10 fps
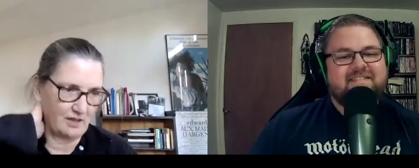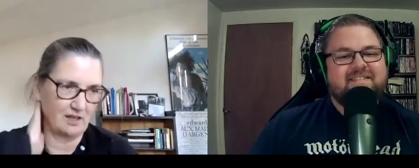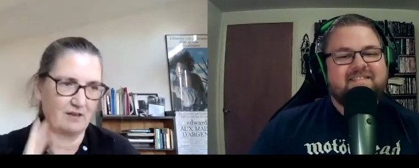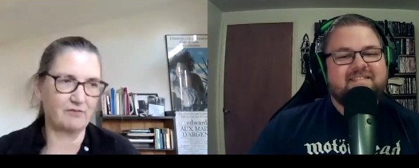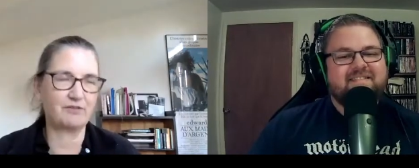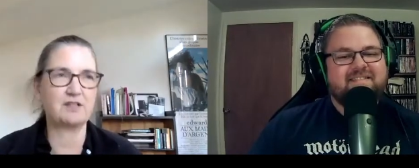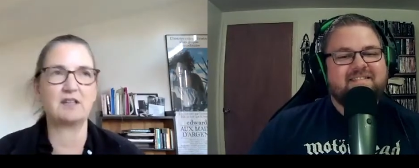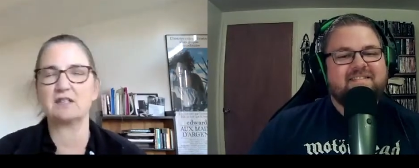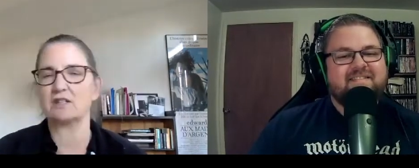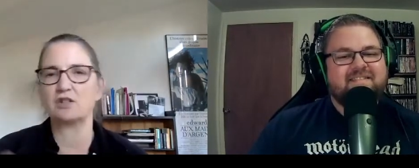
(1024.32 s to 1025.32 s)
Speaker 1: of cities
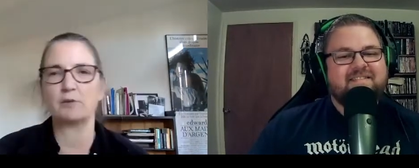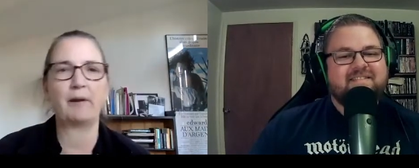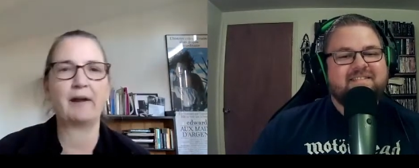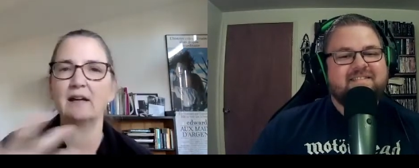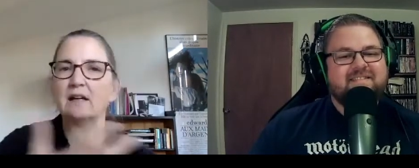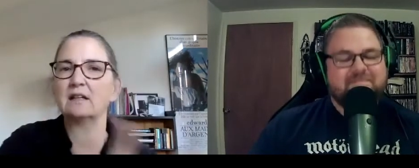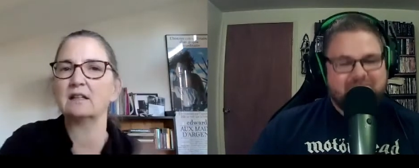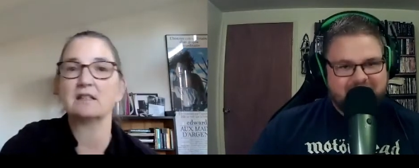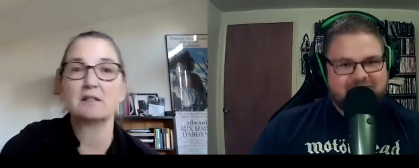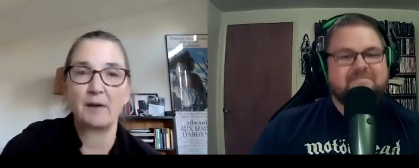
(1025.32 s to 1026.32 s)
in Japan, in
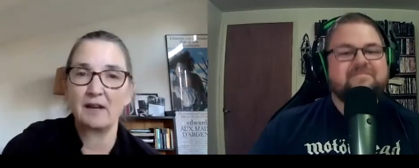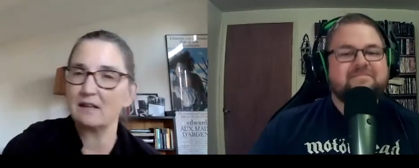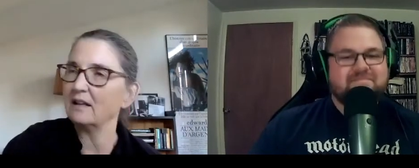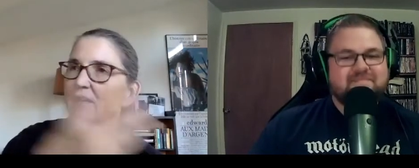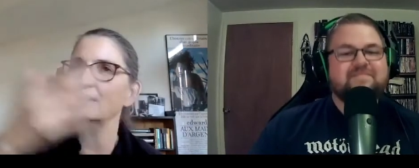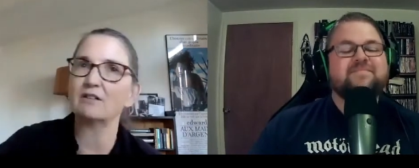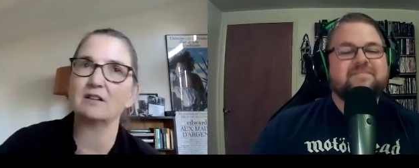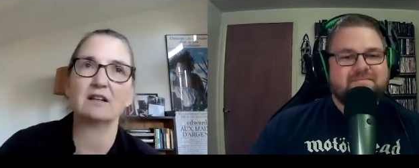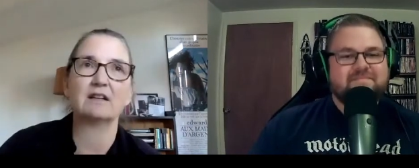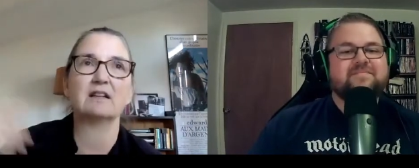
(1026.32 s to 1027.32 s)
mm-hmm. Spain, there, and
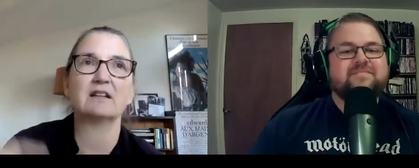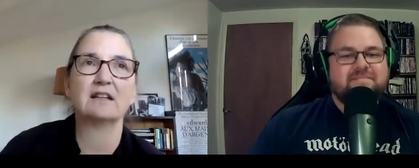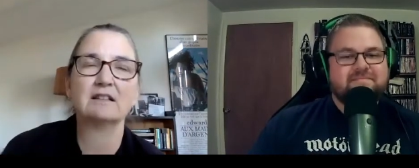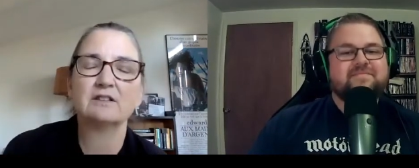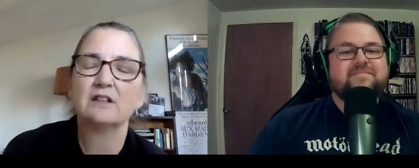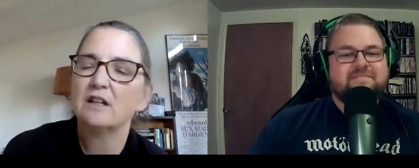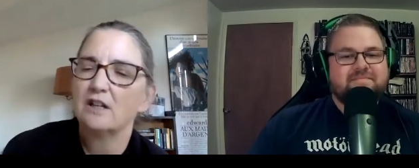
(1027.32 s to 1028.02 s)
in, in, England,